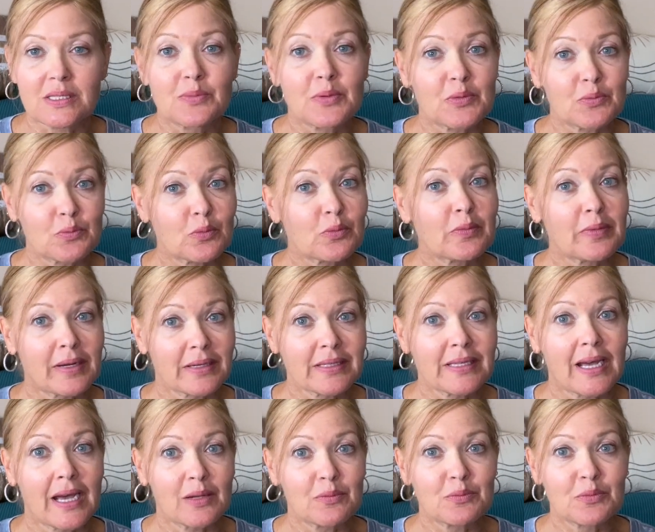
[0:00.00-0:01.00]
but, but
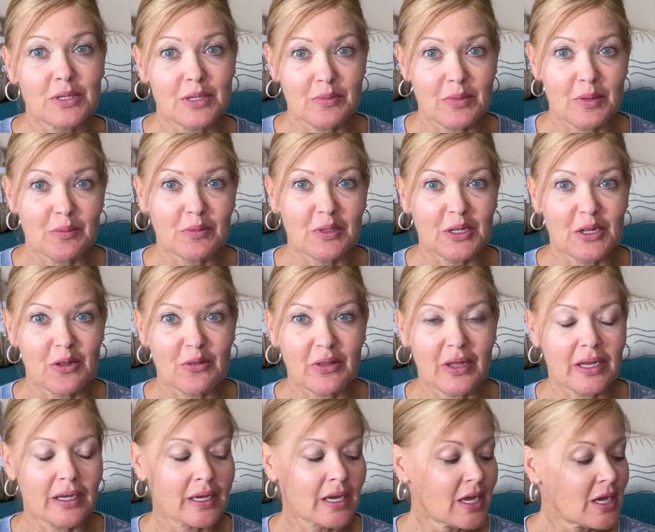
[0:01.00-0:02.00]
get premium
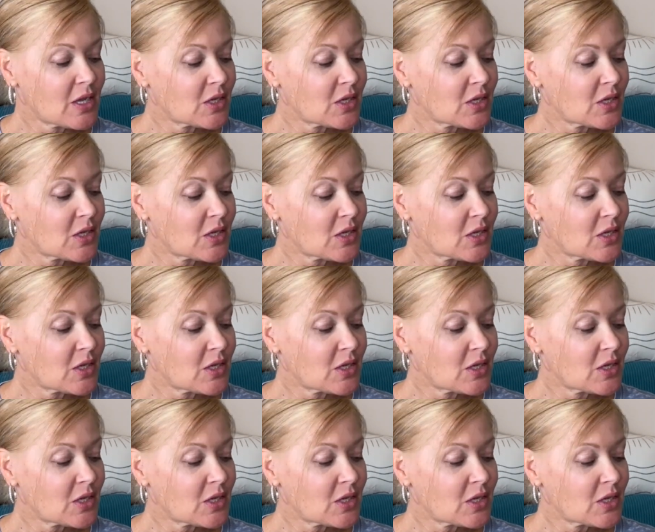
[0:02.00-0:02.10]
clothing.